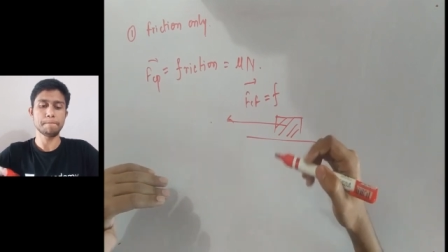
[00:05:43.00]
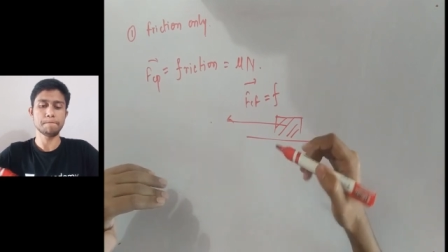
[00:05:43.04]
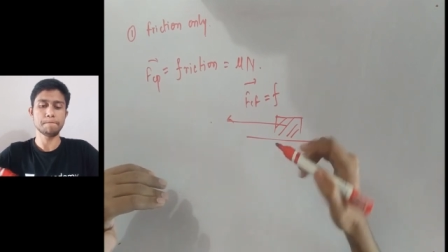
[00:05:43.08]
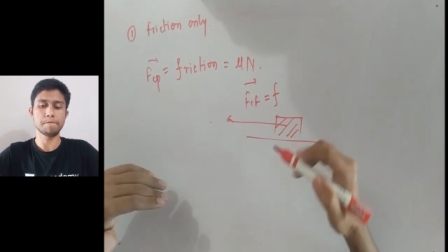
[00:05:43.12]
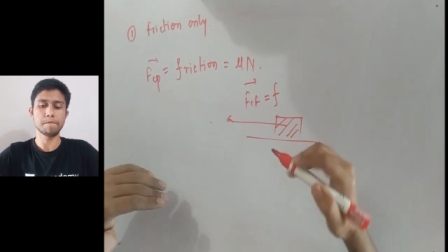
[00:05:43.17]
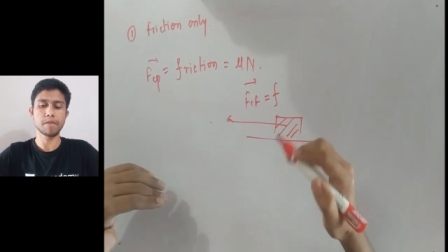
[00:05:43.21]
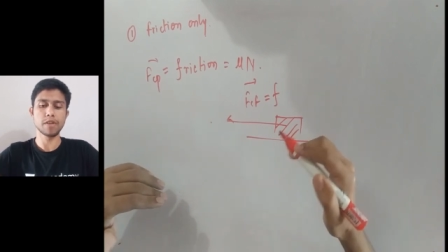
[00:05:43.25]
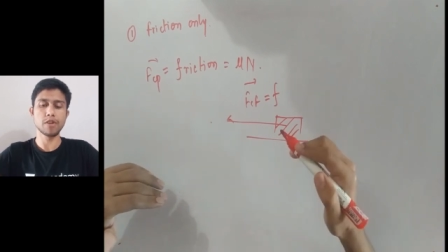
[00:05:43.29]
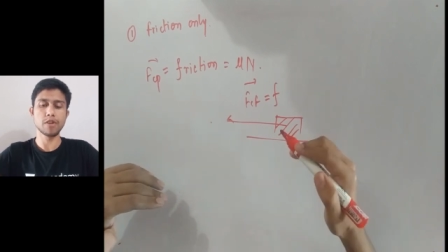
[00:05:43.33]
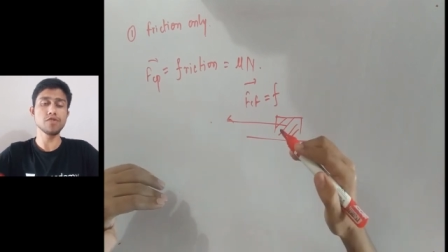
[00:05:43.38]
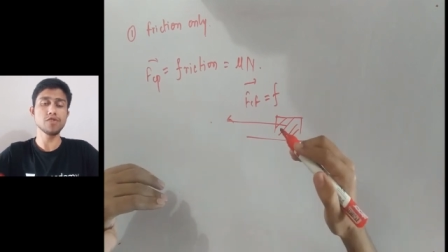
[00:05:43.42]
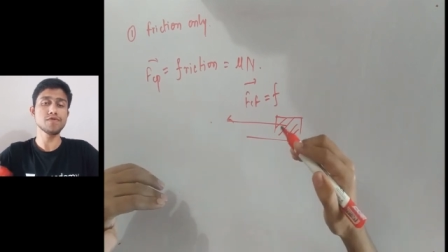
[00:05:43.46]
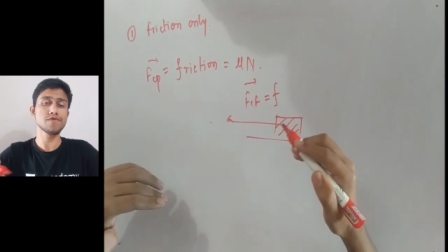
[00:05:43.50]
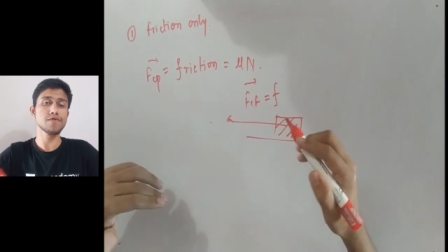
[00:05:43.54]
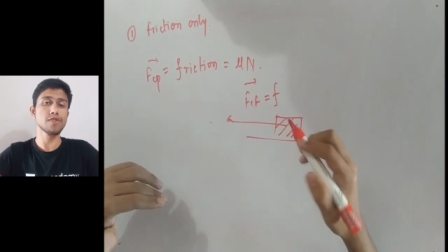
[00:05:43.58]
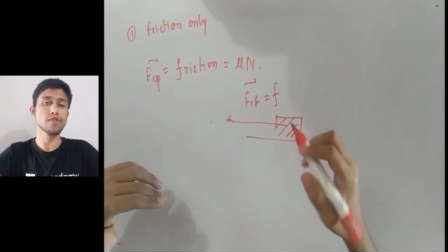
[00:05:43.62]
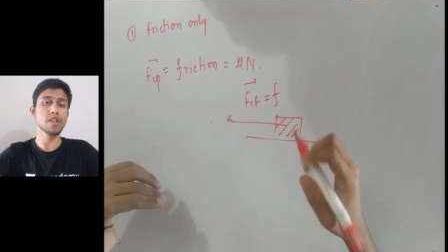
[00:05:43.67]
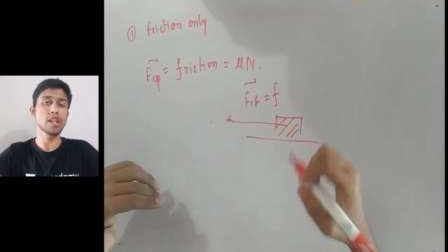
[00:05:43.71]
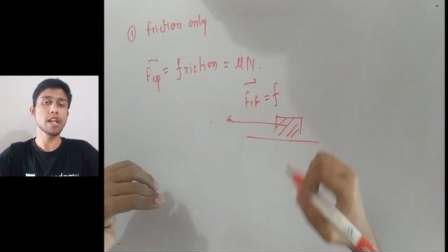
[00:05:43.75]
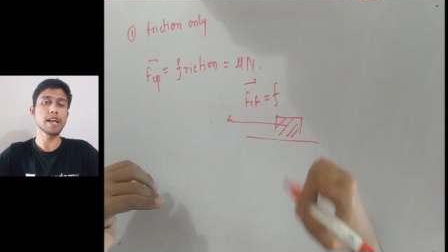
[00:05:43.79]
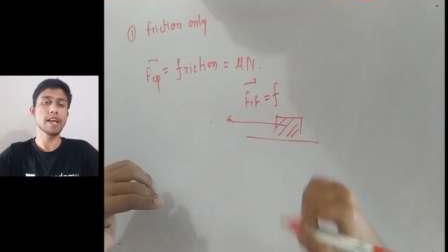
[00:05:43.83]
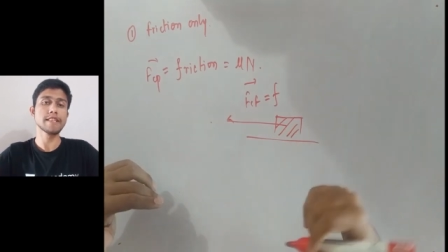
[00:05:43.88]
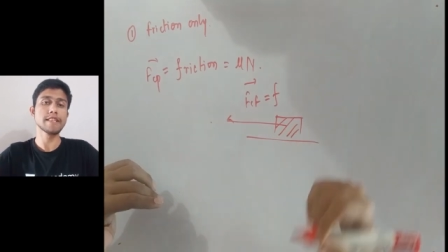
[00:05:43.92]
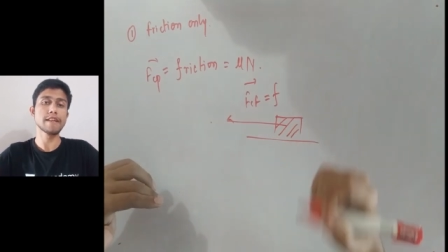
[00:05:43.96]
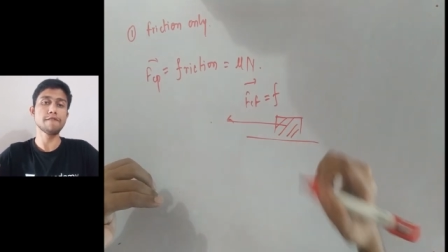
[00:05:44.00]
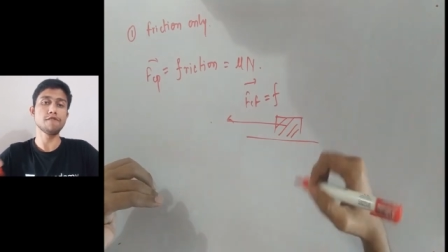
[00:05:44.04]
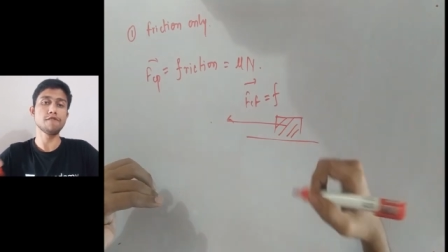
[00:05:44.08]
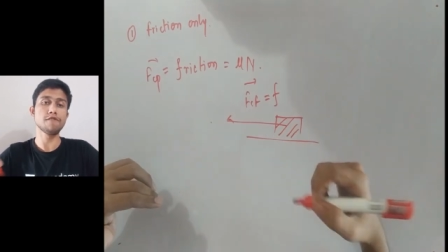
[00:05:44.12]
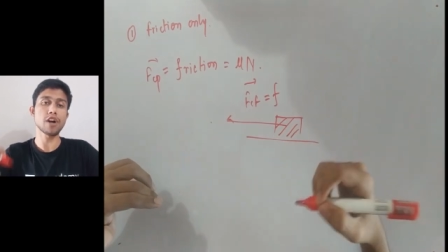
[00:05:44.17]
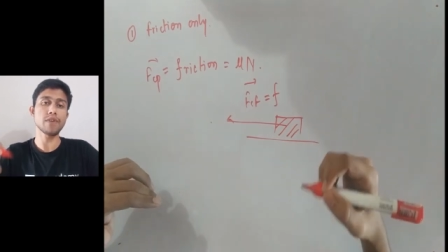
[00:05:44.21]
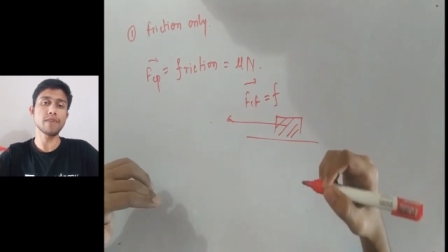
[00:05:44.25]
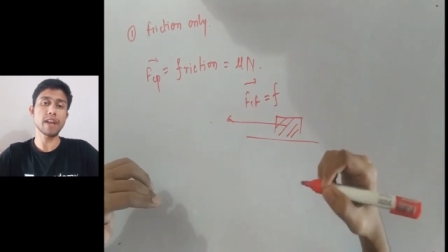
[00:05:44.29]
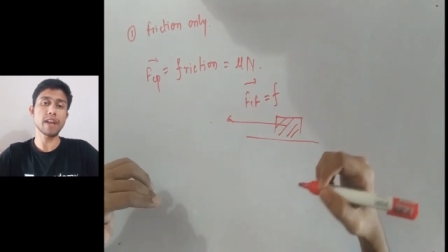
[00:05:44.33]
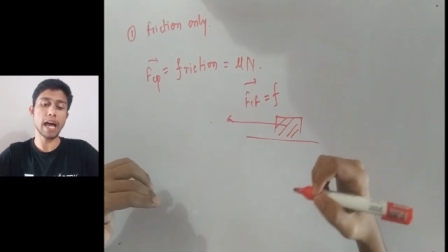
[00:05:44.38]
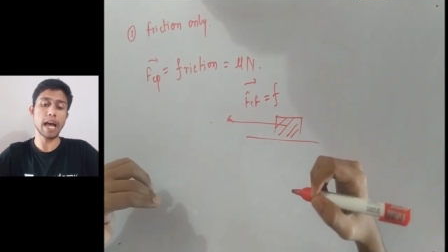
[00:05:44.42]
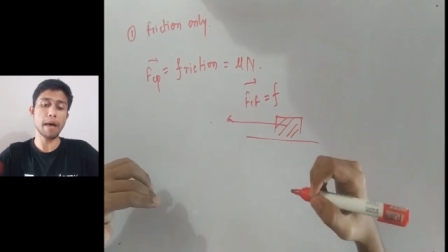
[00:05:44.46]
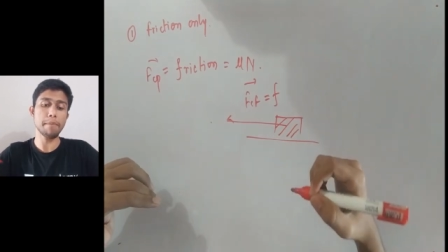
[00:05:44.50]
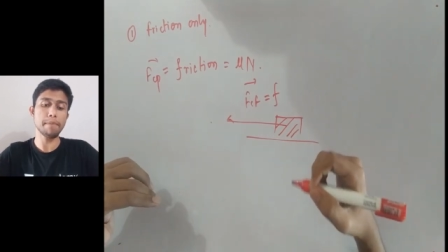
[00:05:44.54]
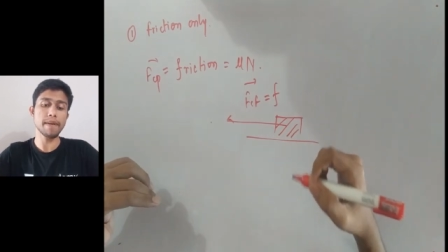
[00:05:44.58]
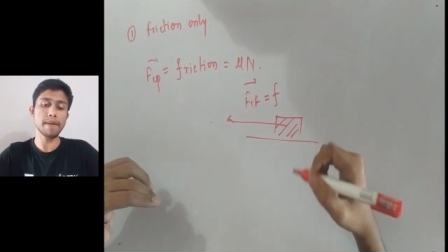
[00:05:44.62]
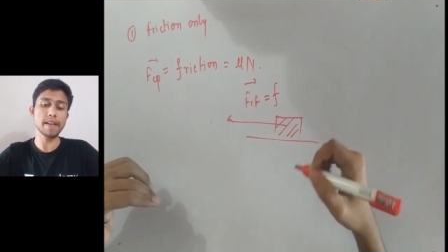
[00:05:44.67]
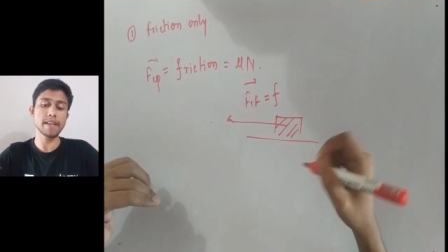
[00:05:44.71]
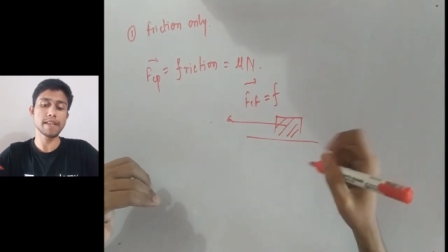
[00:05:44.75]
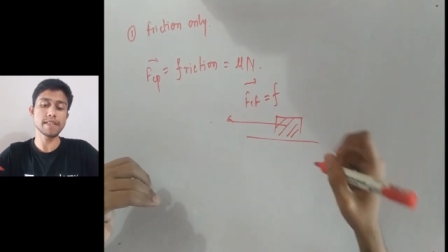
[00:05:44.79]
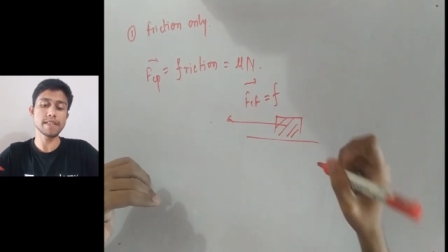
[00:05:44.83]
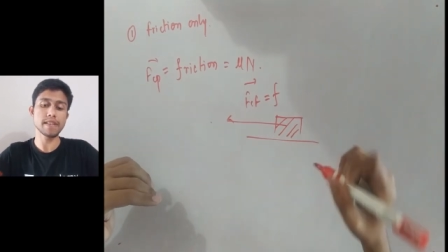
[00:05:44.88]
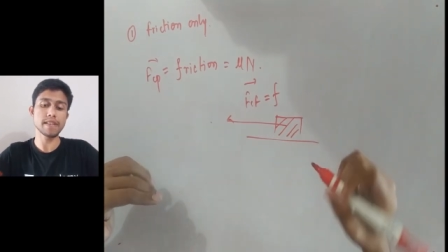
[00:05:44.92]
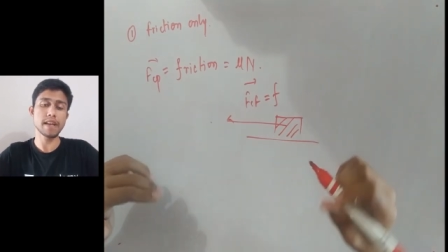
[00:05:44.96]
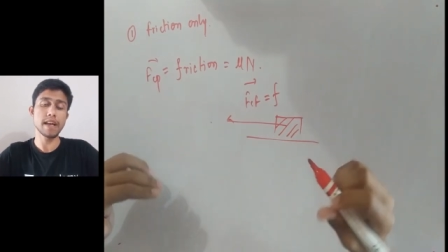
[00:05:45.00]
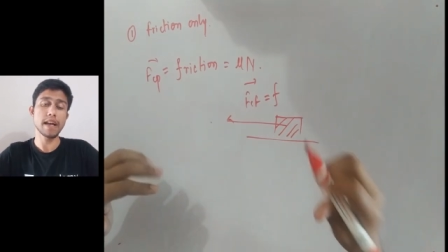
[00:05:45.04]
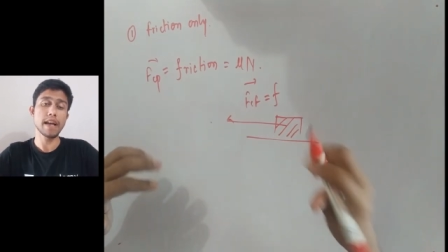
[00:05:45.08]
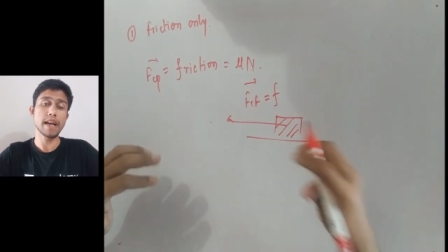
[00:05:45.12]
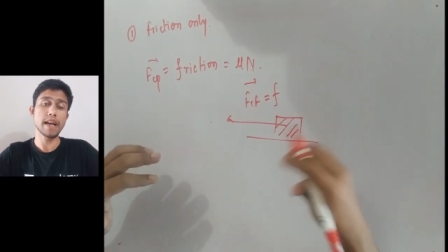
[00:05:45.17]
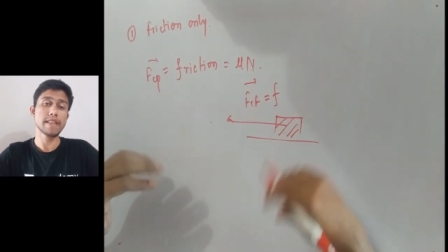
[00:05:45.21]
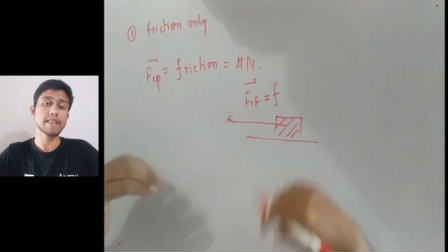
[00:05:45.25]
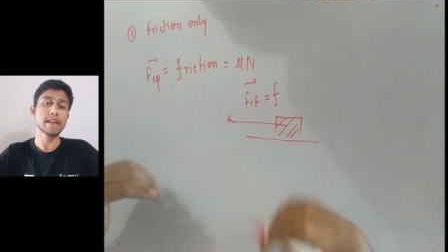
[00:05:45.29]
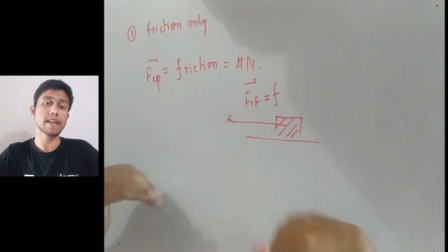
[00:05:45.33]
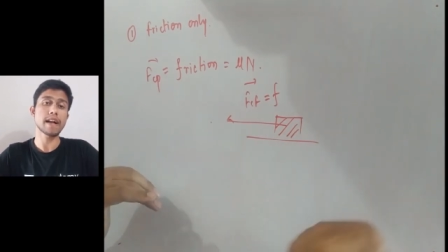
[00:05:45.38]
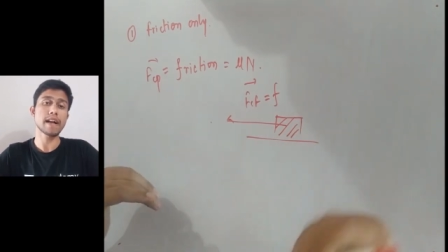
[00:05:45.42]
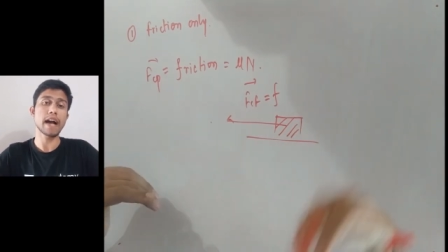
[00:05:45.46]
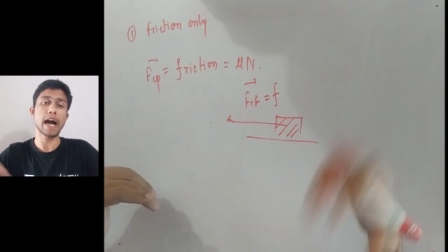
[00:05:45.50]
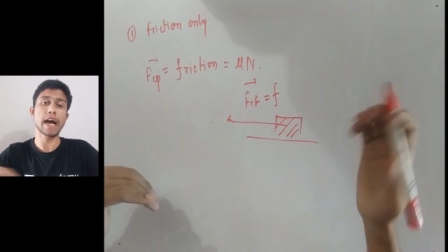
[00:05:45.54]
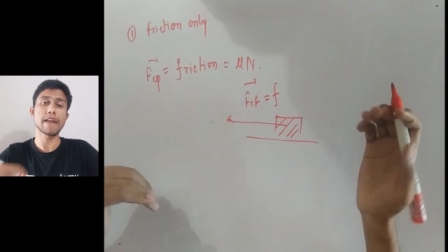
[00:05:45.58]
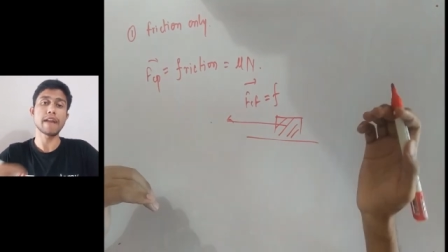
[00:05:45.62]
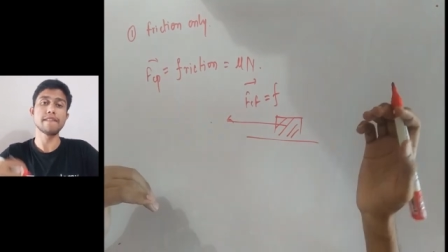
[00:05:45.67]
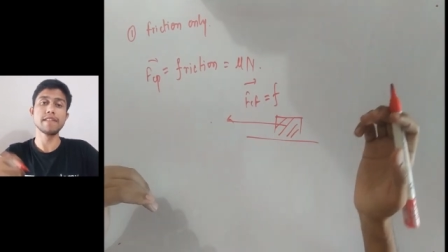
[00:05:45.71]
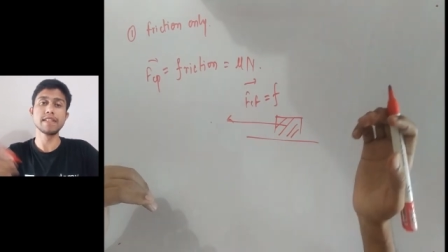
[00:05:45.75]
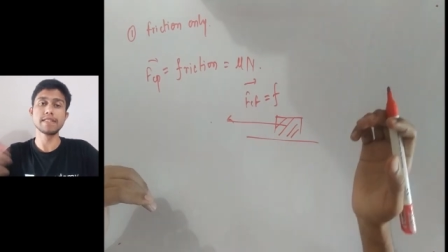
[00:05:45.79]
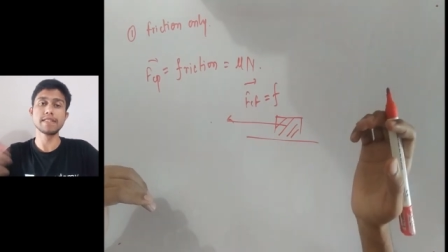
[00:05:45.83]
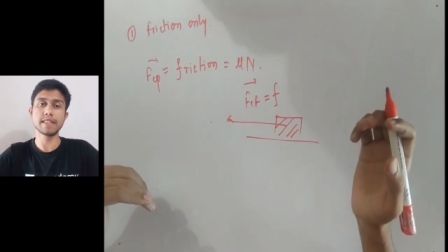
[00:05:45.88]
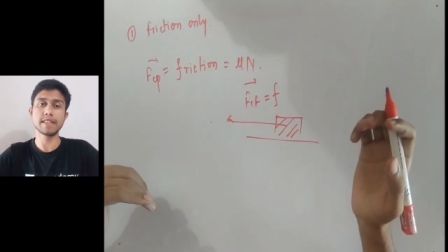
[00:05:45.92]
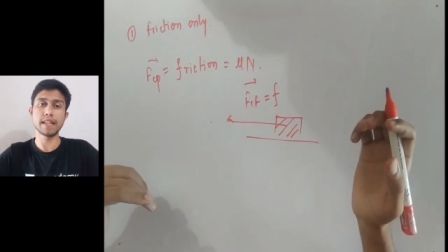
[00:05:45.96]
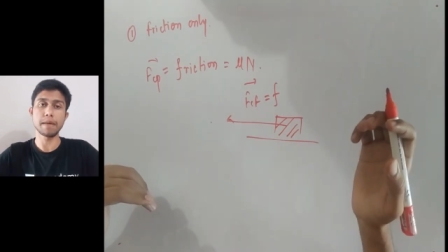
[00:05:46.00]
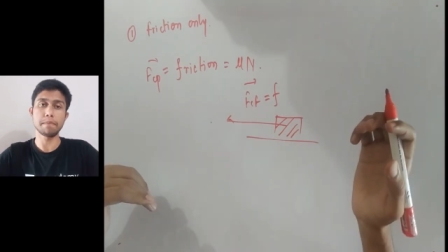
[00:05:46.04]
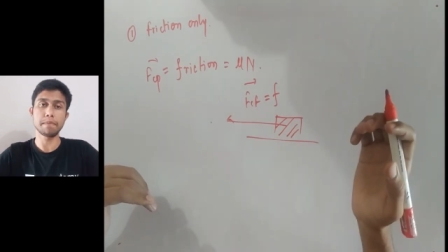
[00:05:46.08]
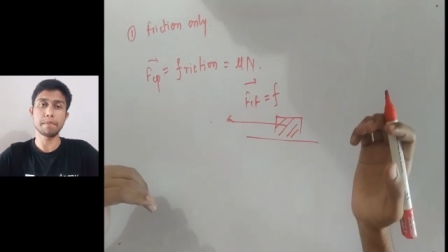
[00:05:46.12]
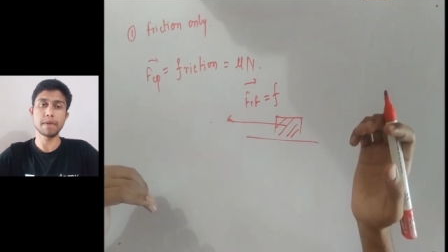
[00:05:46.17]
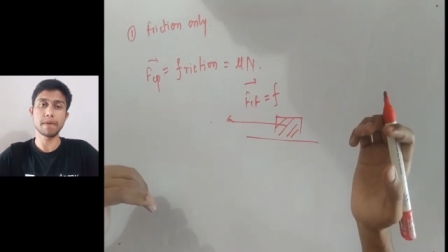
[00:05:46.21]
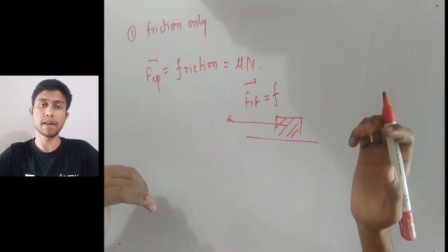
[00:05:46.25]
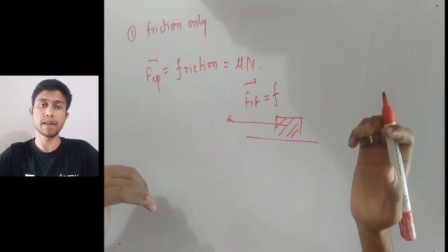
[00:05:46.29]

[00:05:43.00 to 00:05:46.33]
useful. Then what will happen is the car will slip.